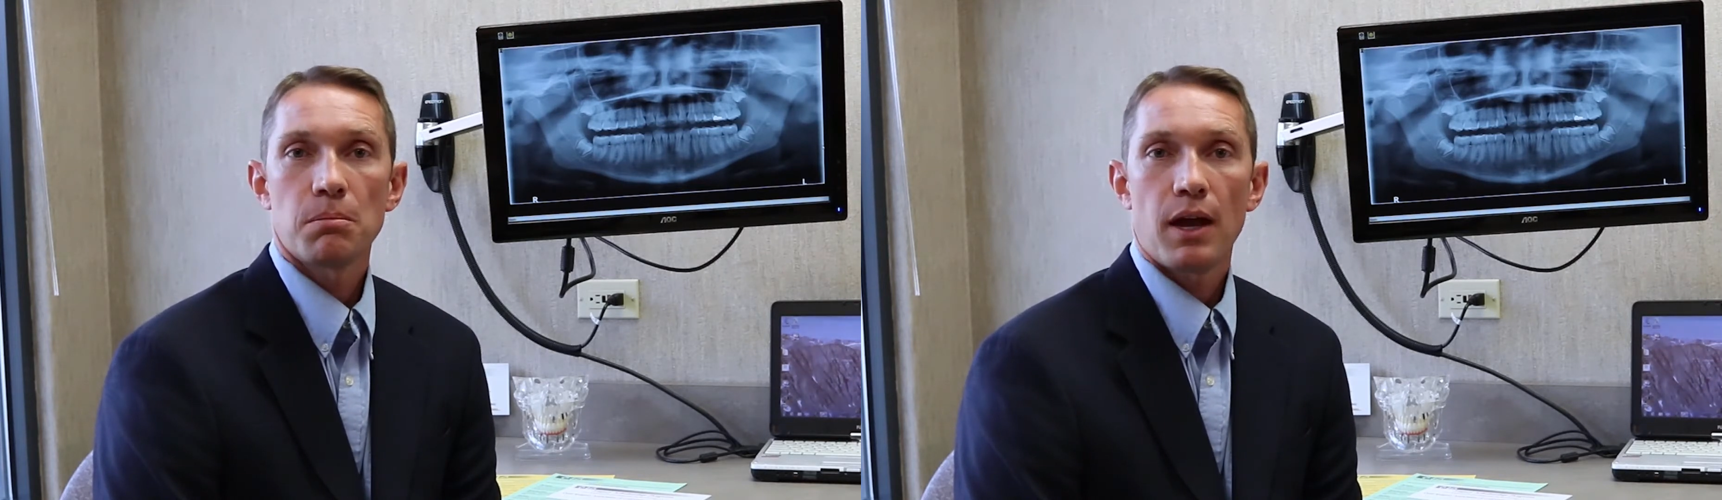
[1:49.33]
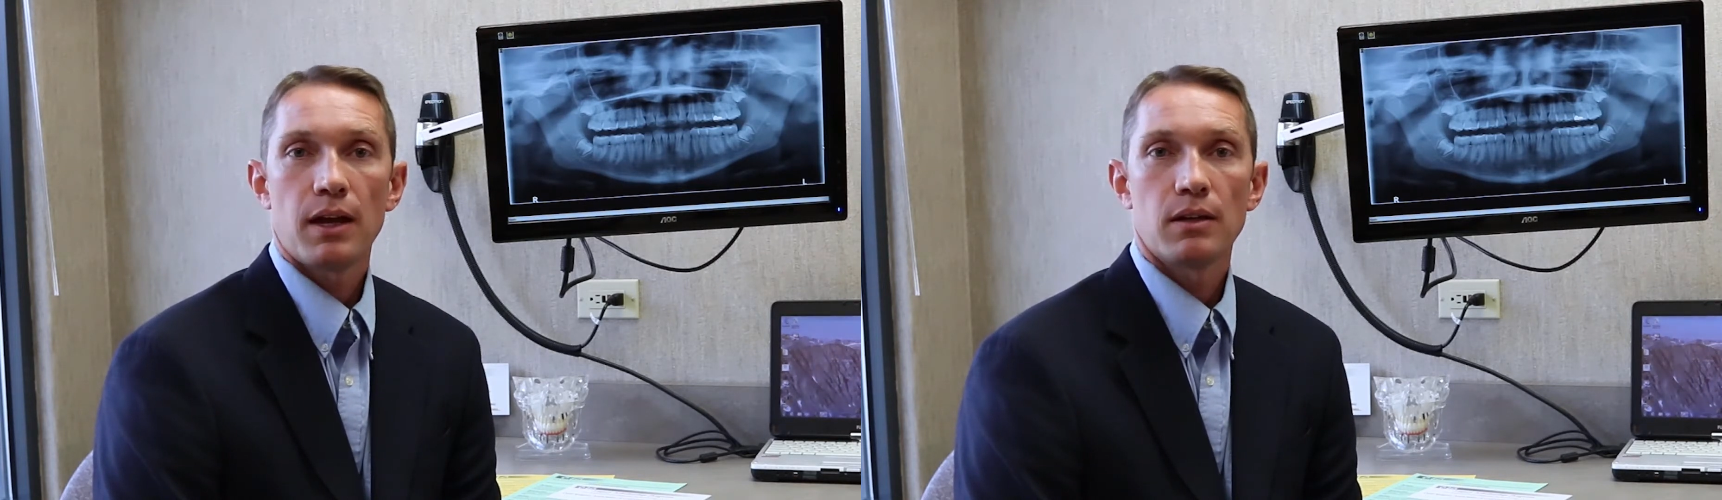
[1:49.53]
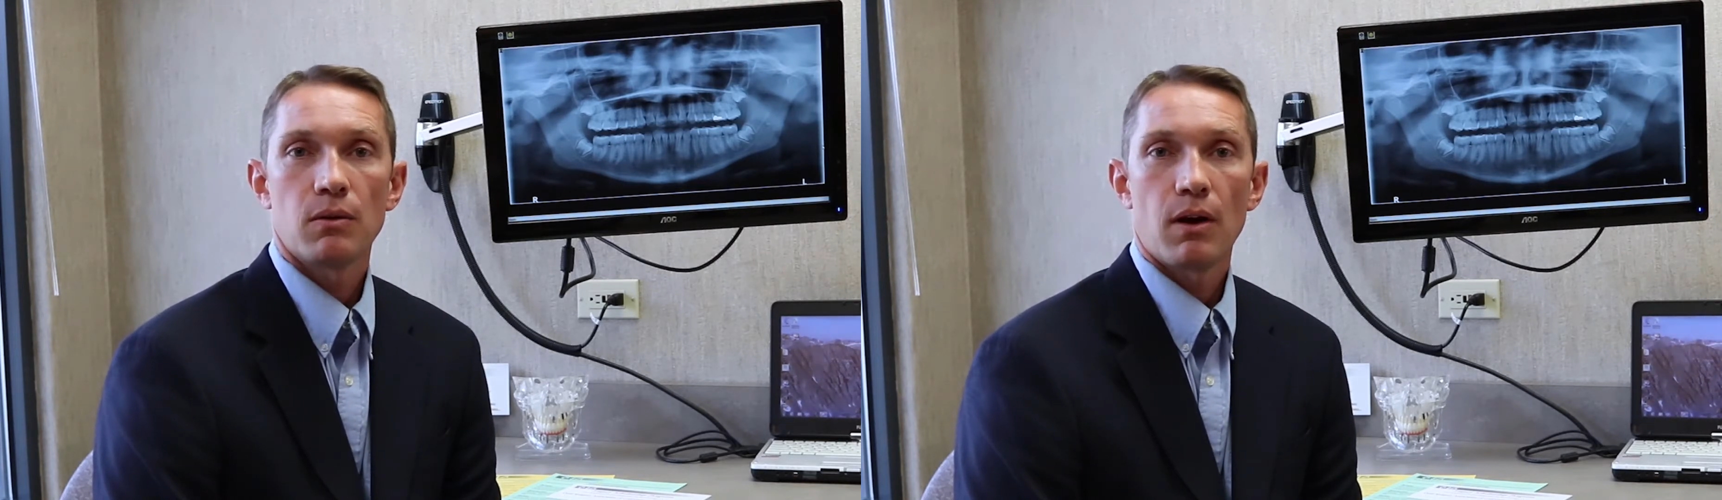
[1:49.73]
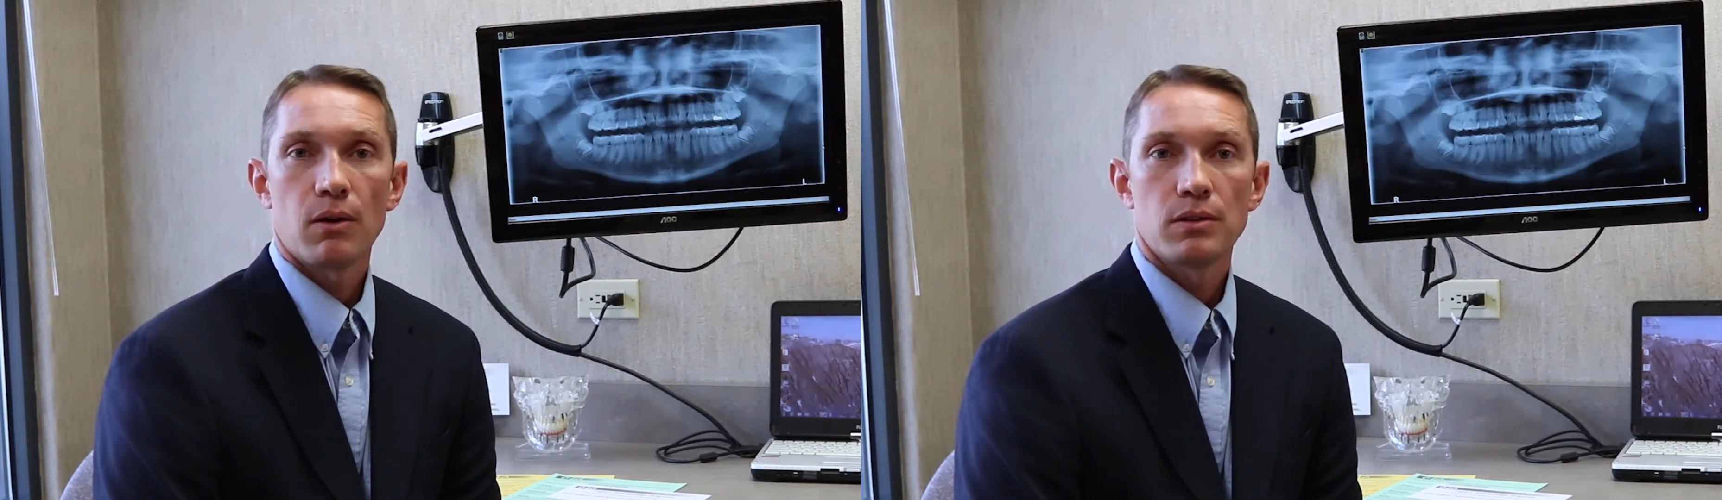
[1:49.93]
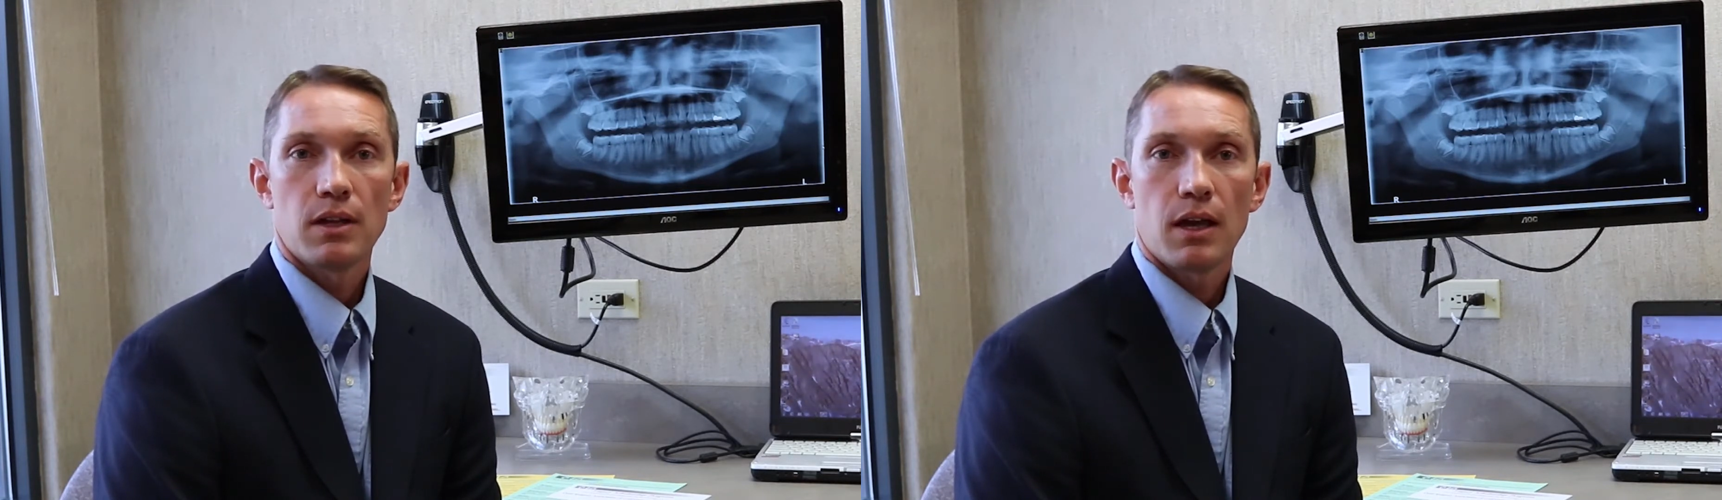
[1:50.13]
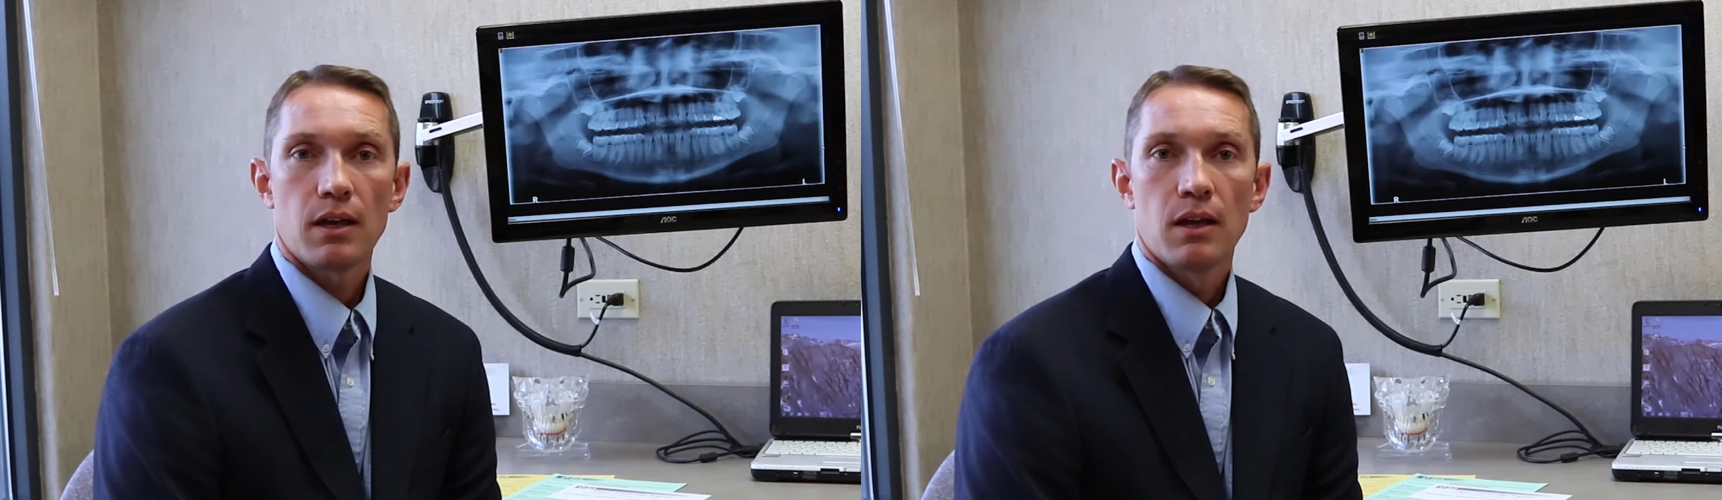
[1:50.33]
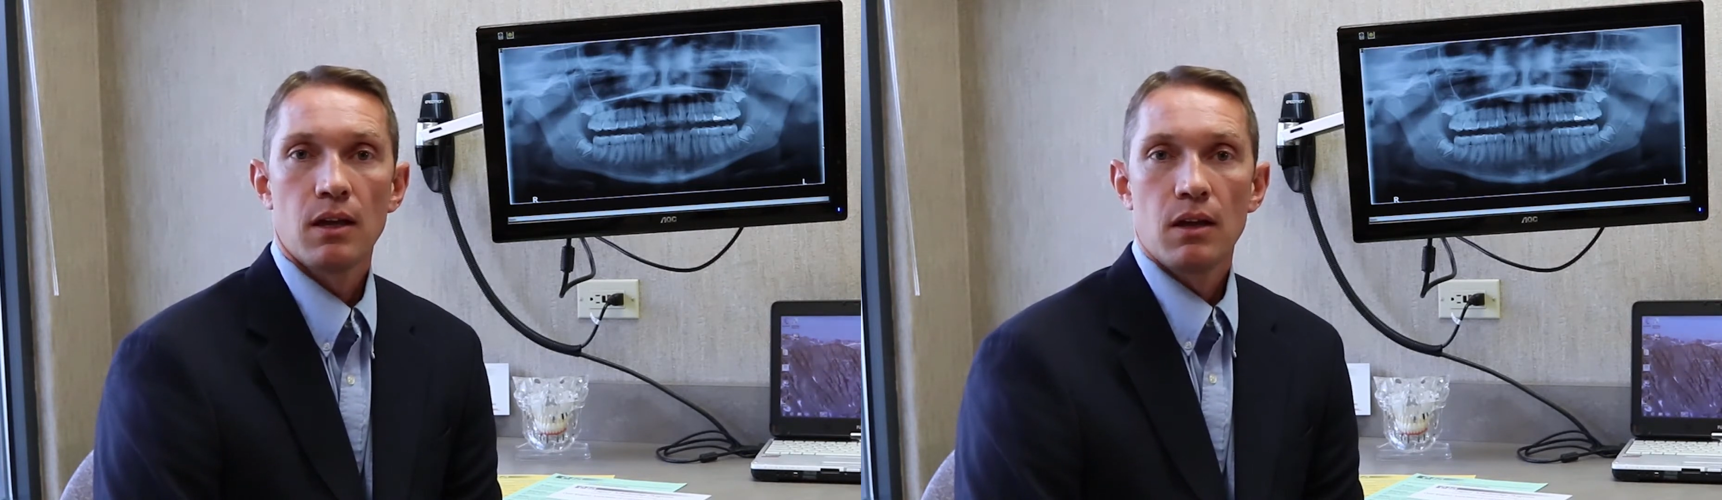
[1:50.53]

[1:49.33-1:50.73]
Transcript: pain around day